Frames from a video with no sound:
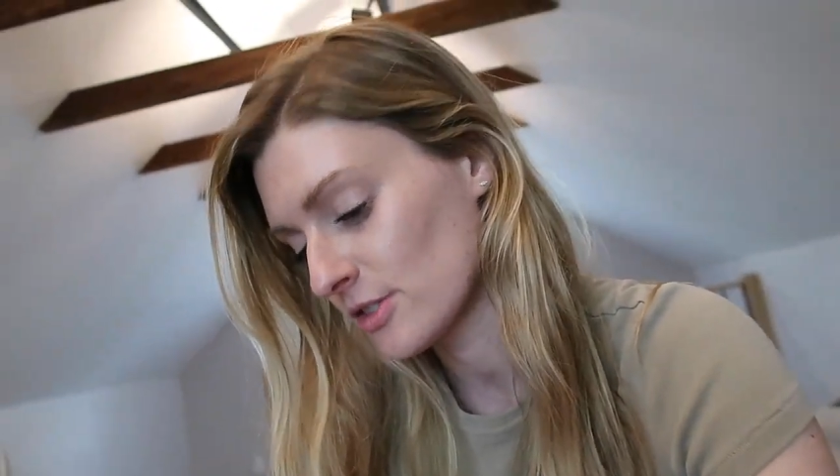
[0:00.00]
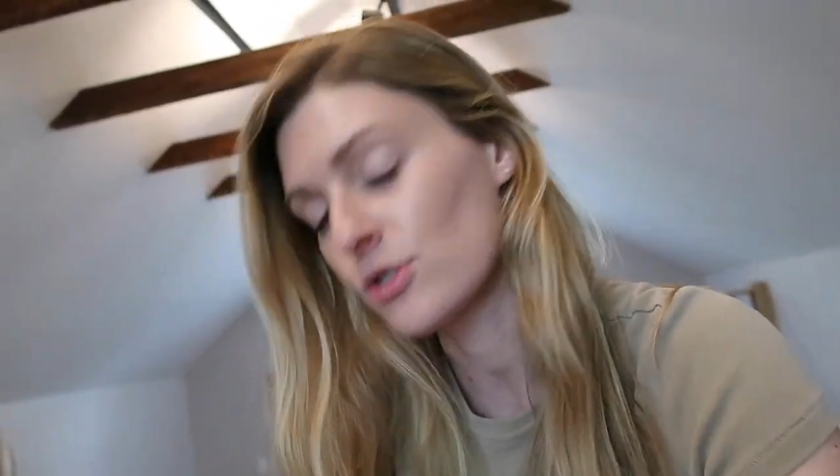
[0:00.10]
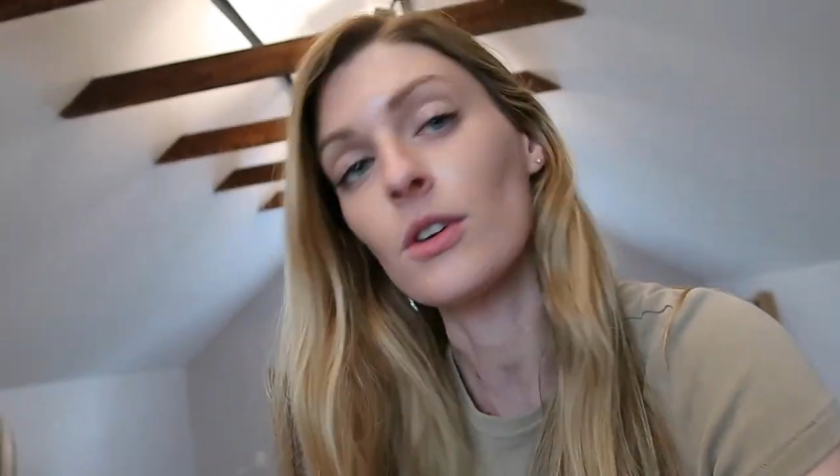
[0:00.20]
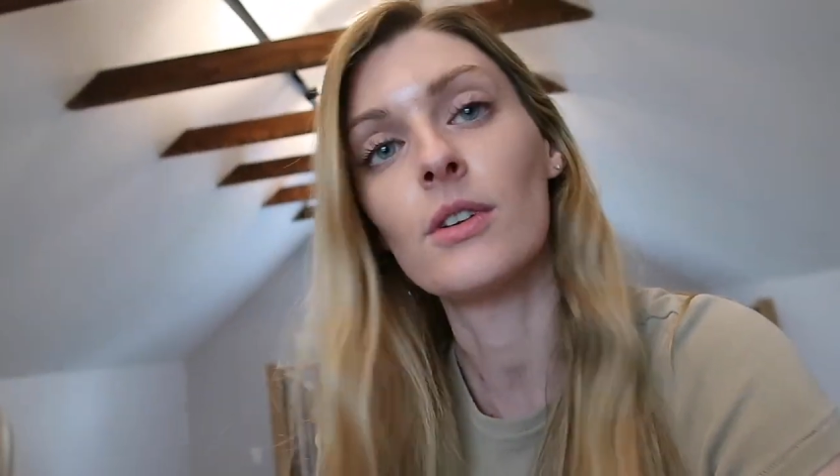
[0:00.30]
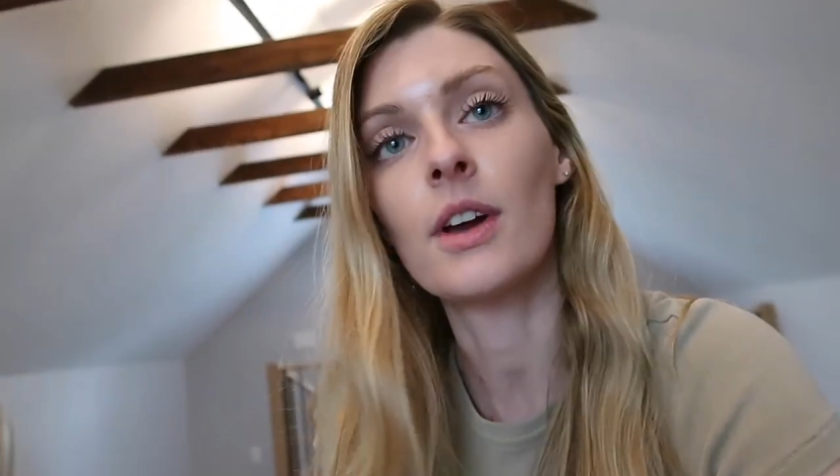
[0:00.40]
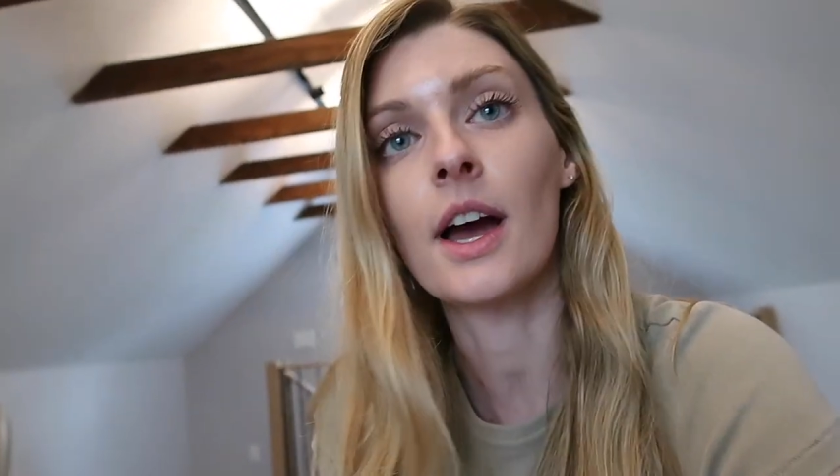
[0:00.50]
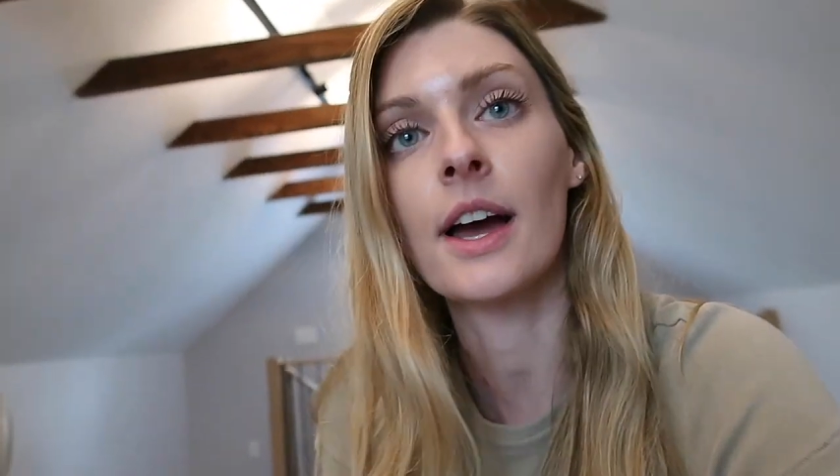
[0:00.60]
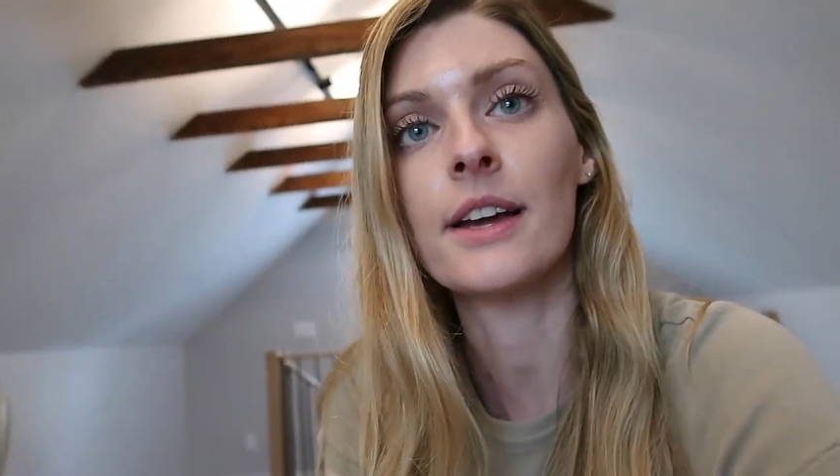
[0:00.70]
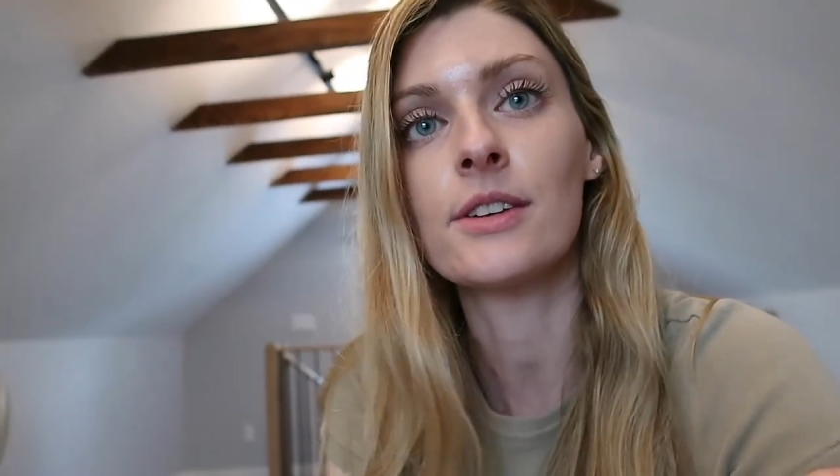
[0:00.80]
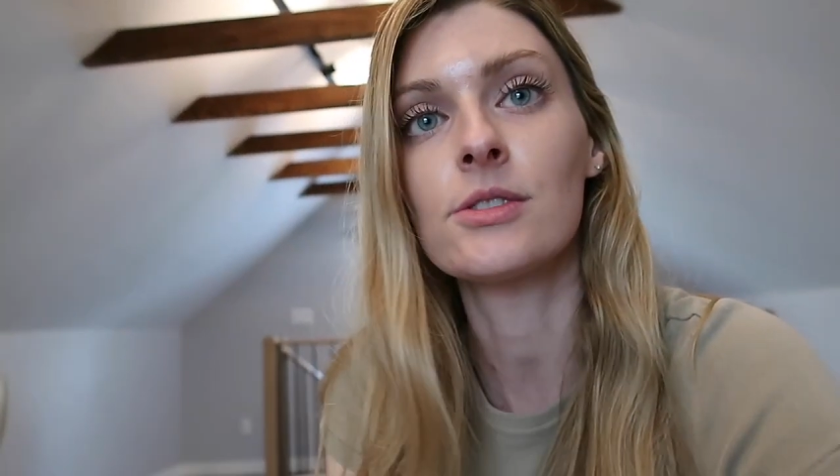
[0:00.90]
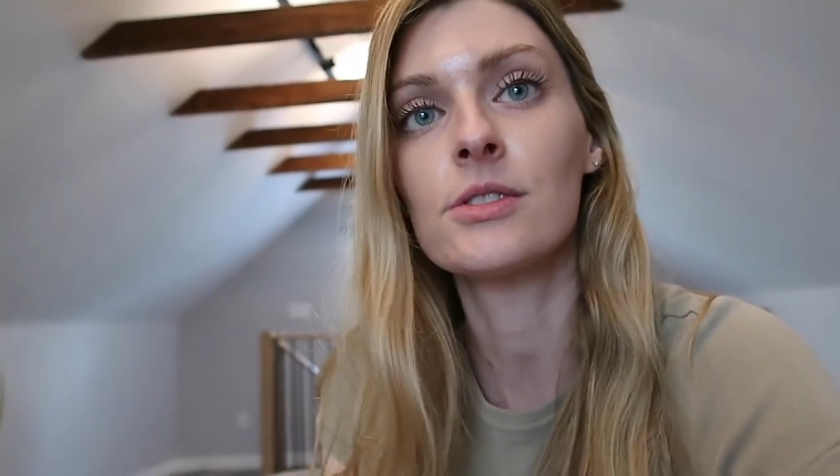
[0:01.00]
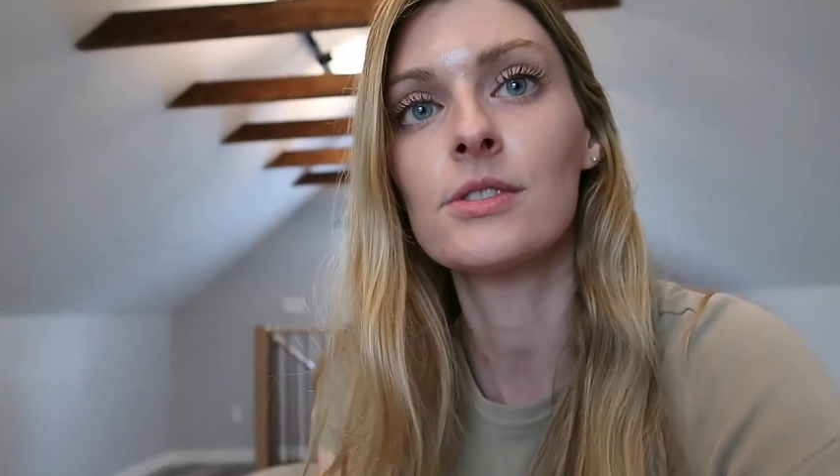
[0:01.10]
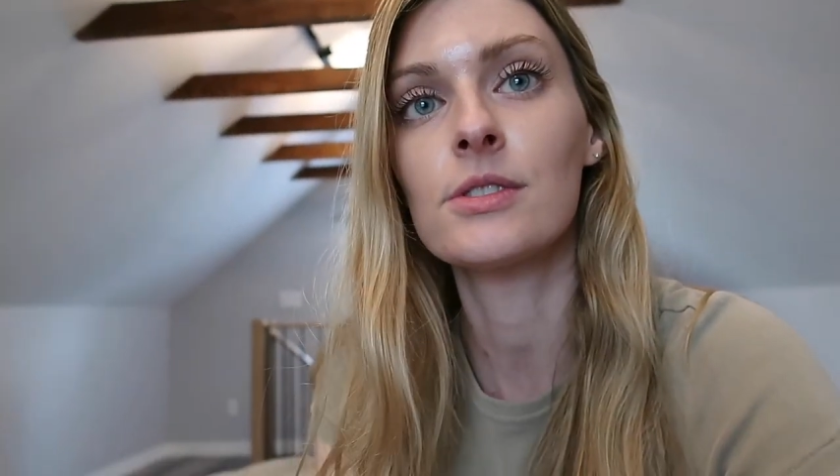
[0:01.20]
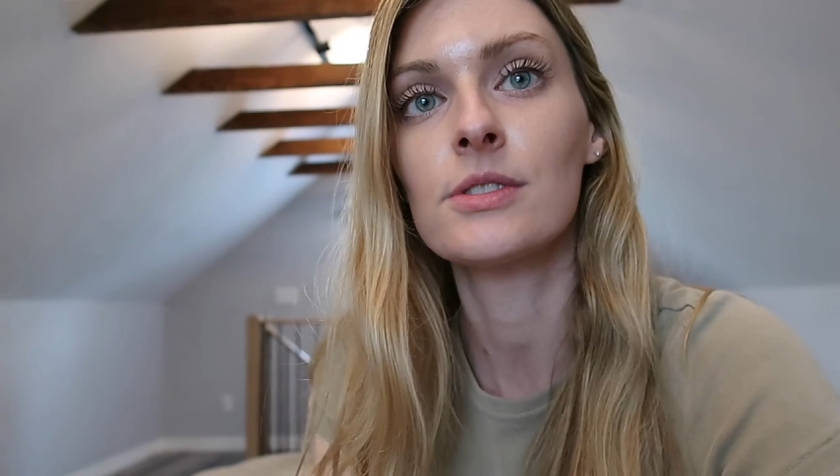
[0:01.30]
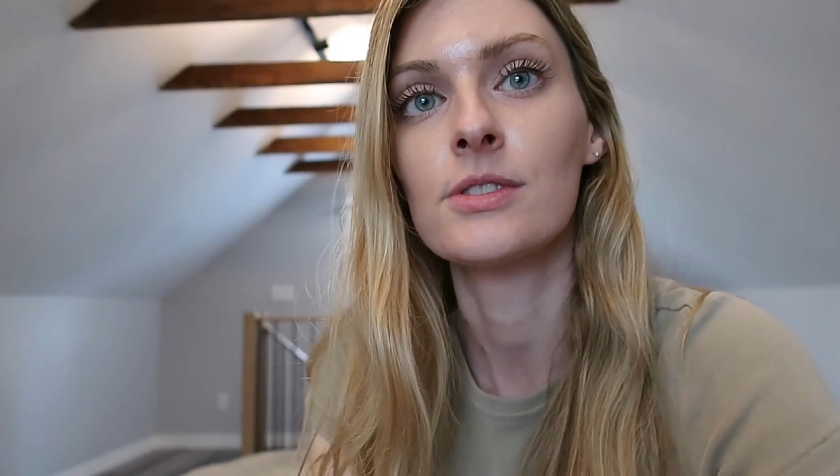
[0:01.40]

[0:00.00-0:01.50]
show you guys